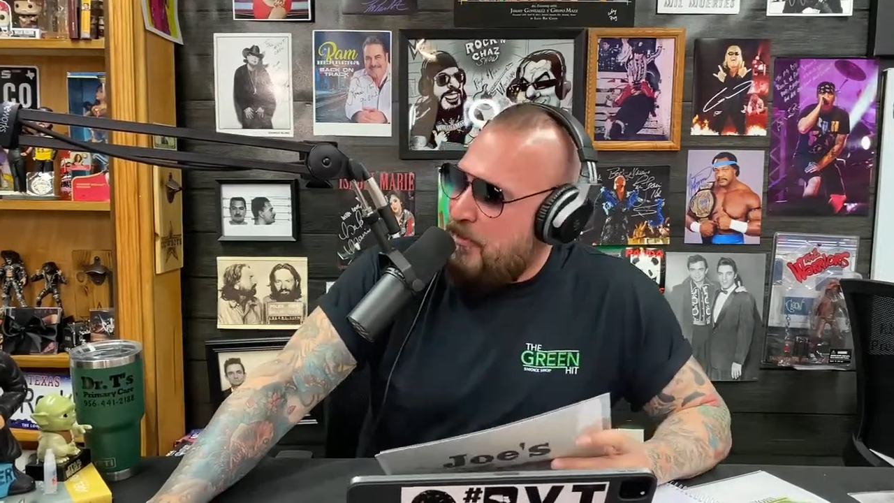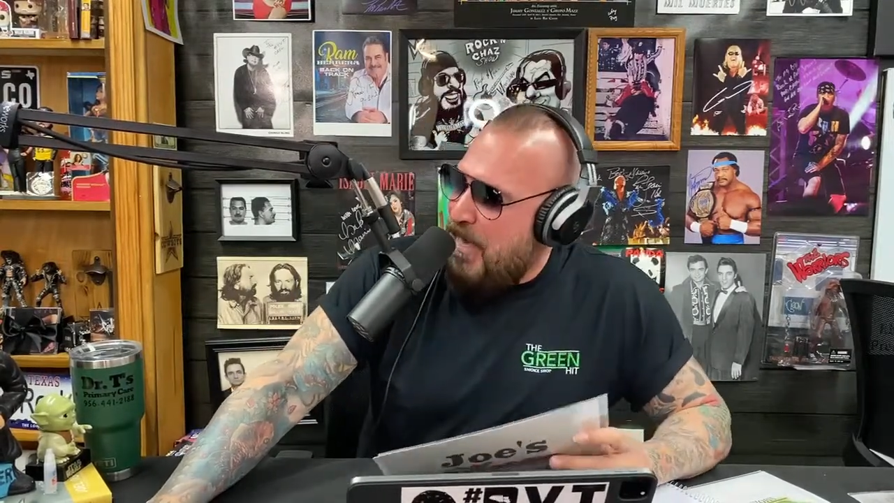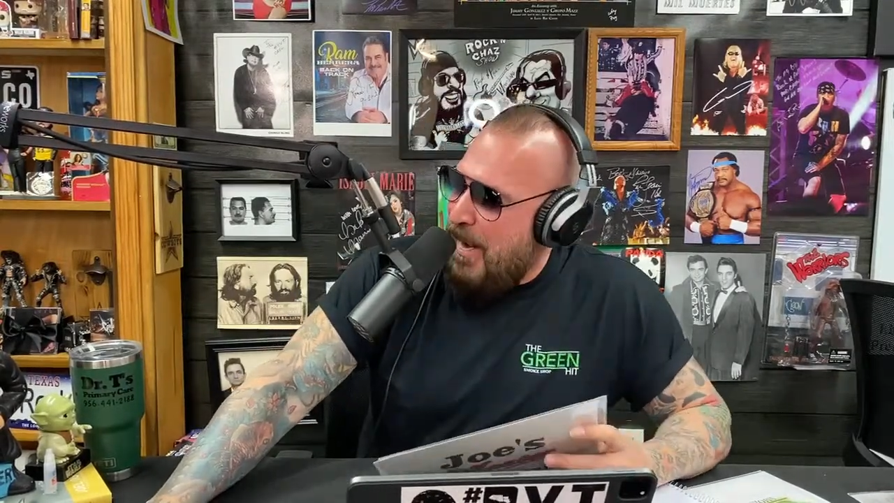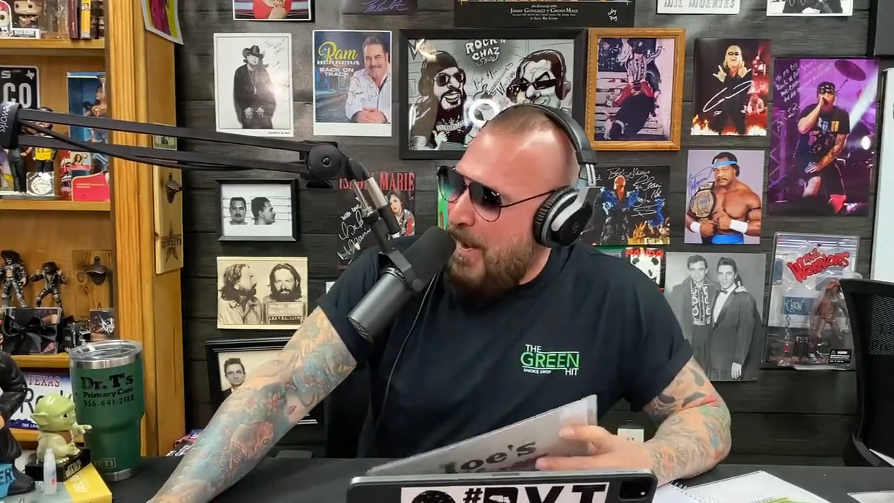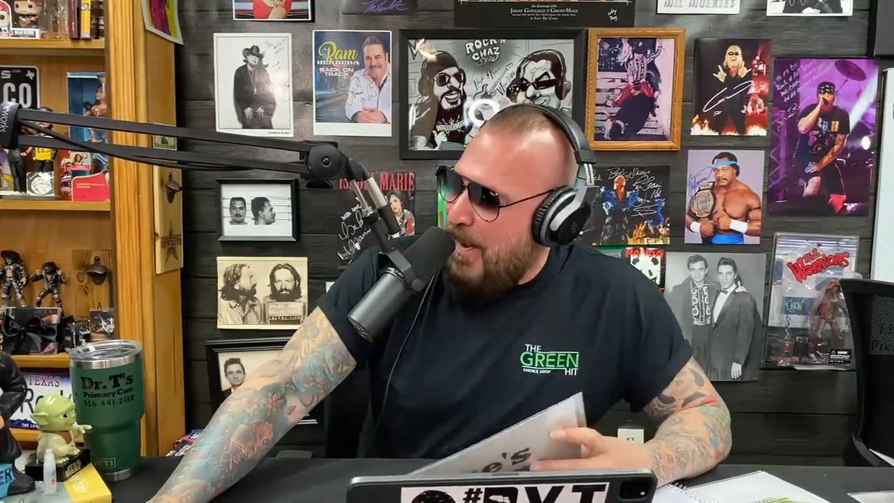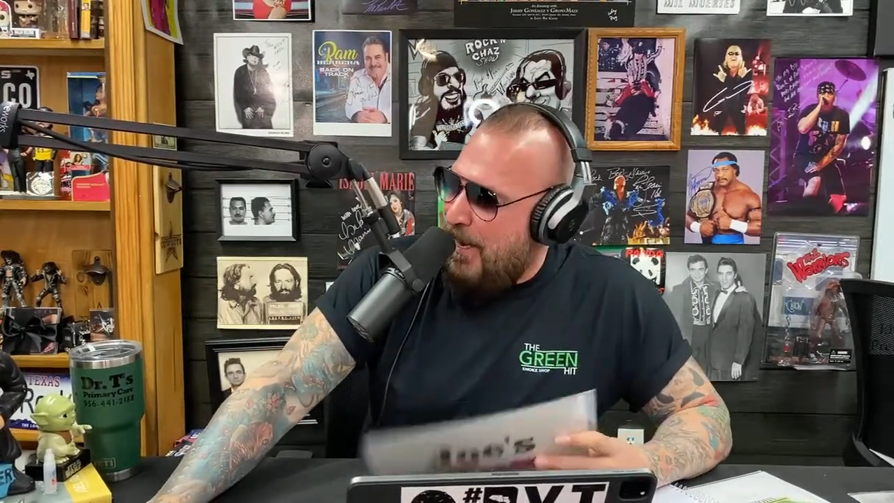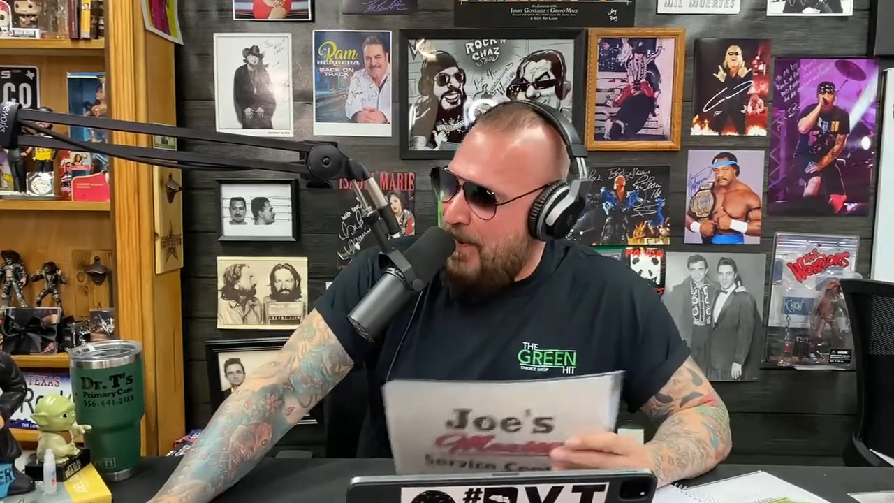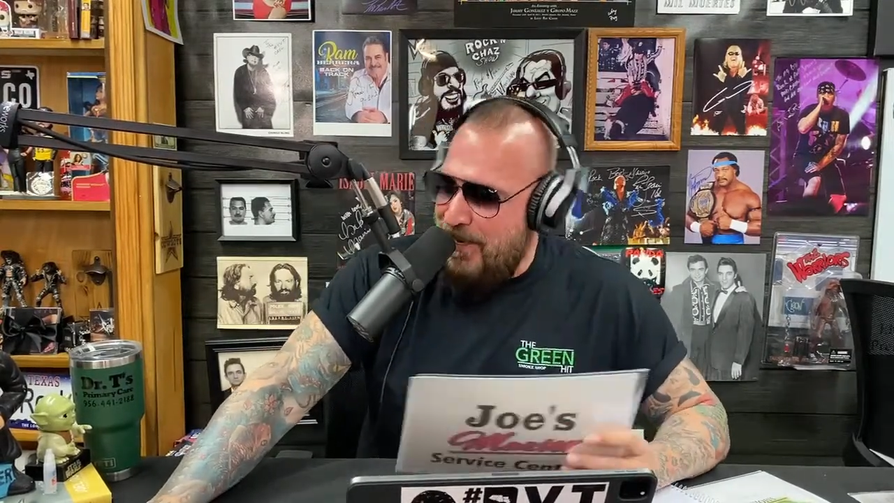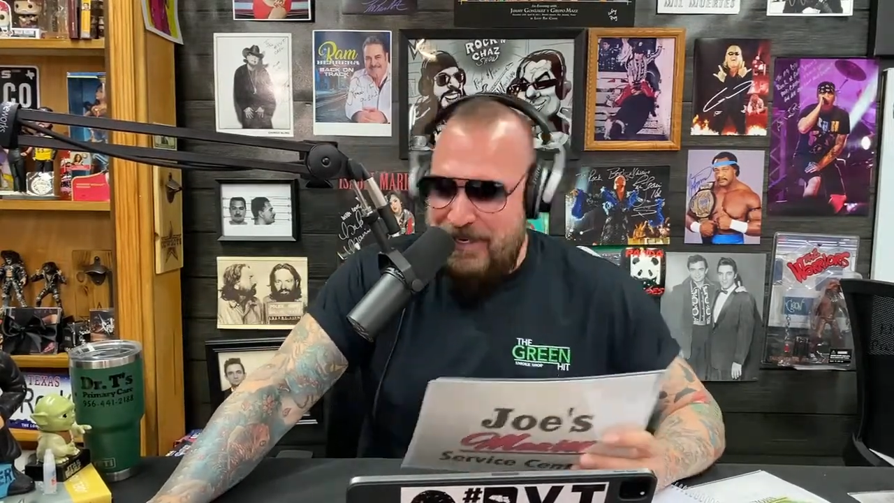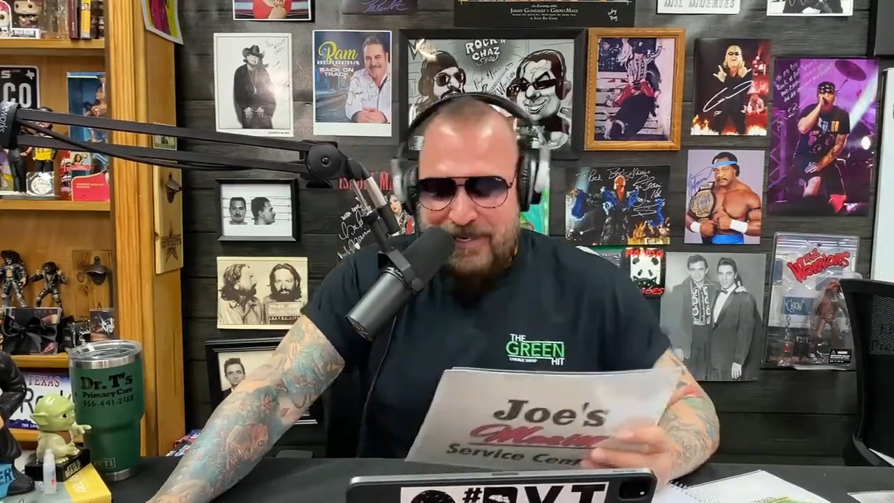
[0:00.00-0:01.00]

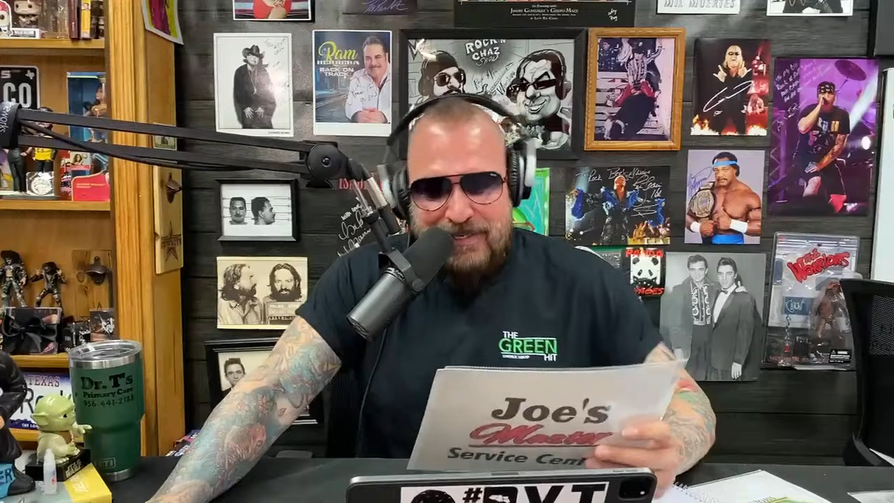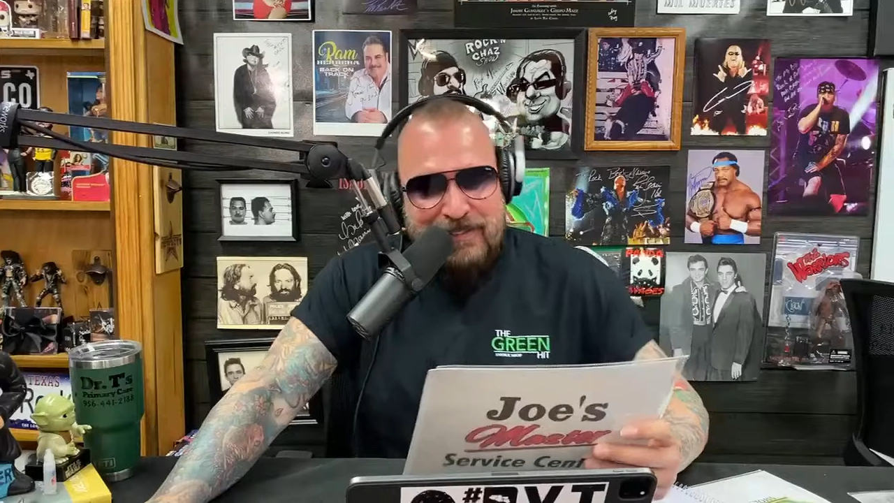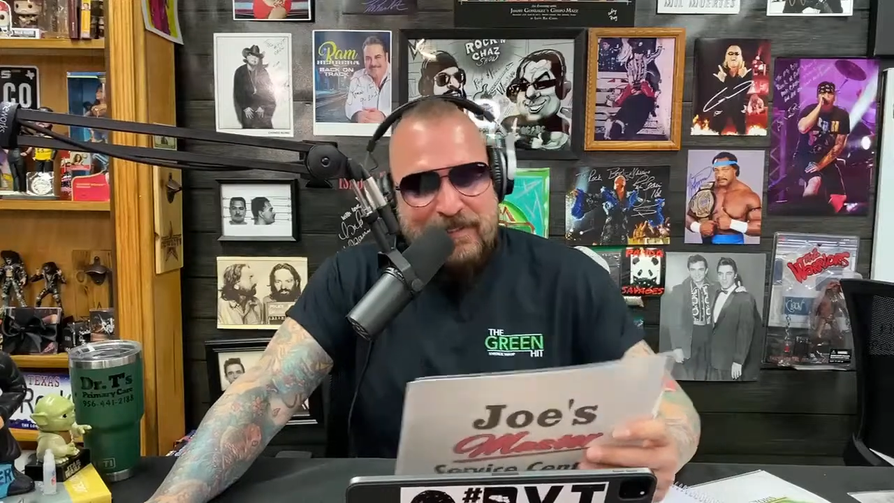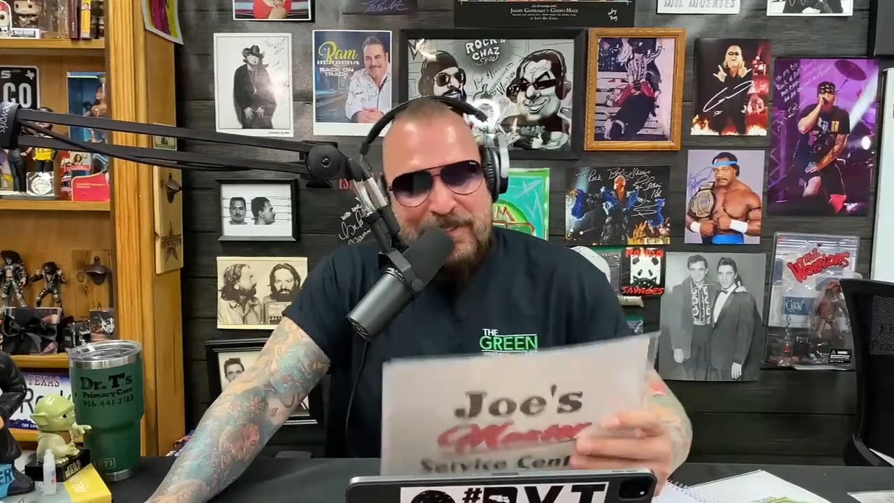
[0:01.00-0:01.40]
night.